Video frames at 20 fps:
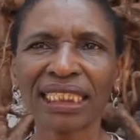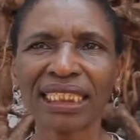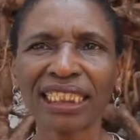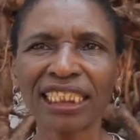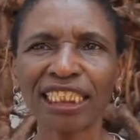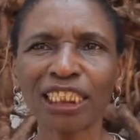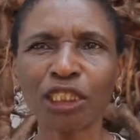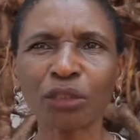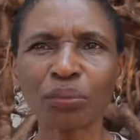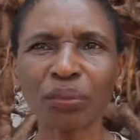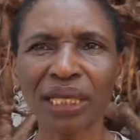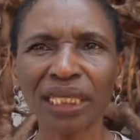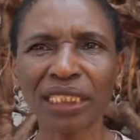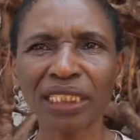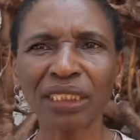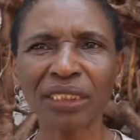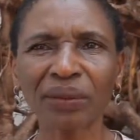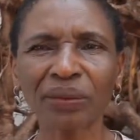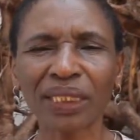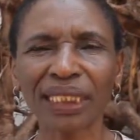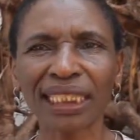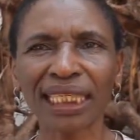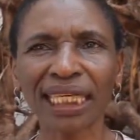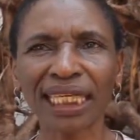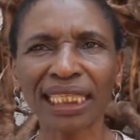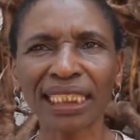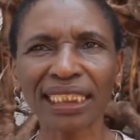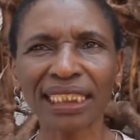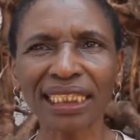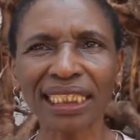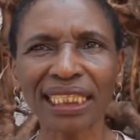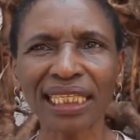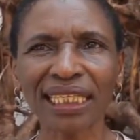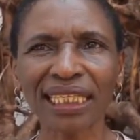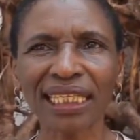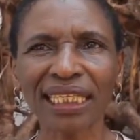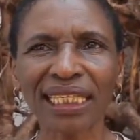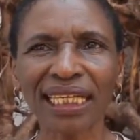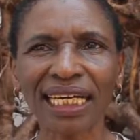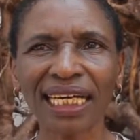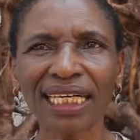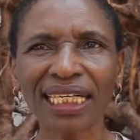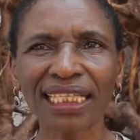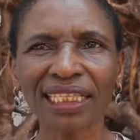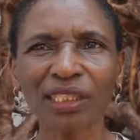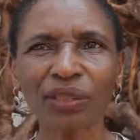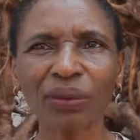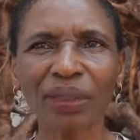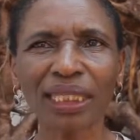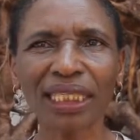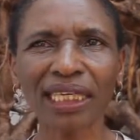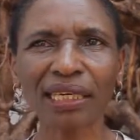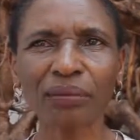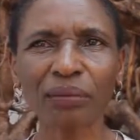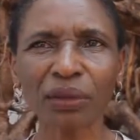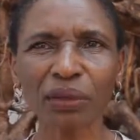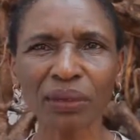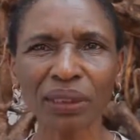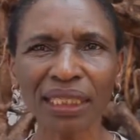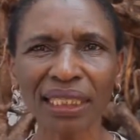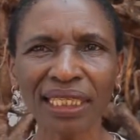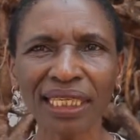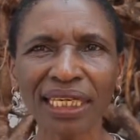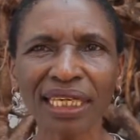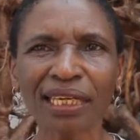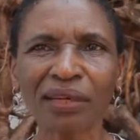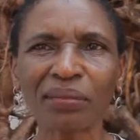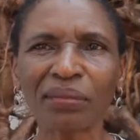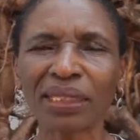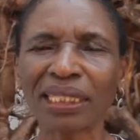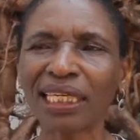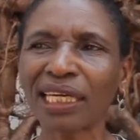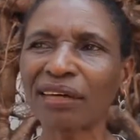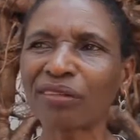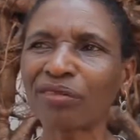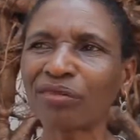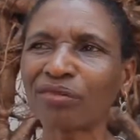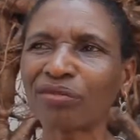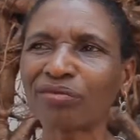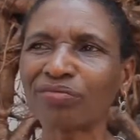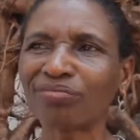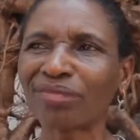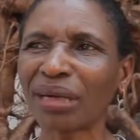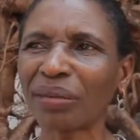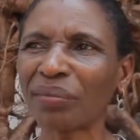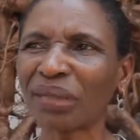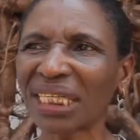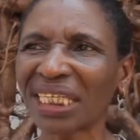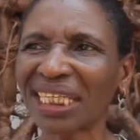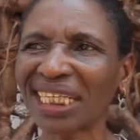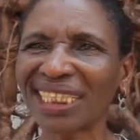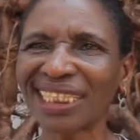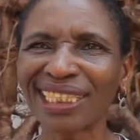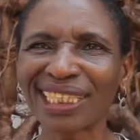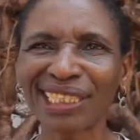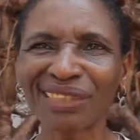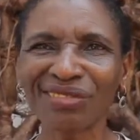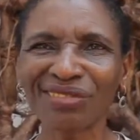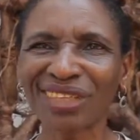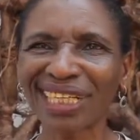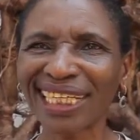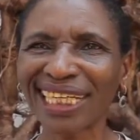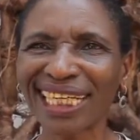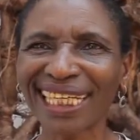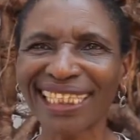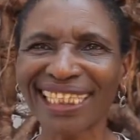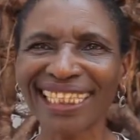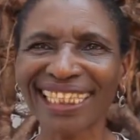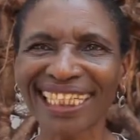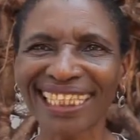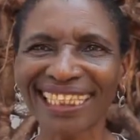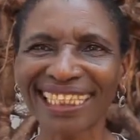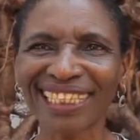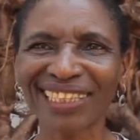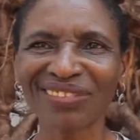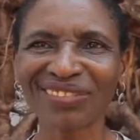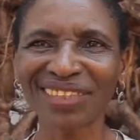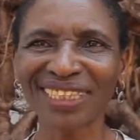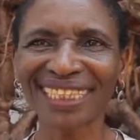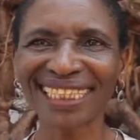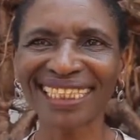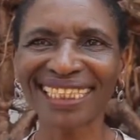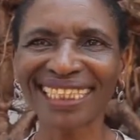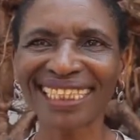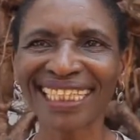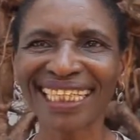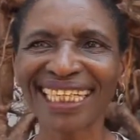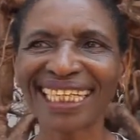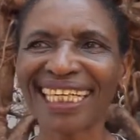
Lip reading: This is partly what I can say, currently what I'm doing, but I'm engaged in various activities.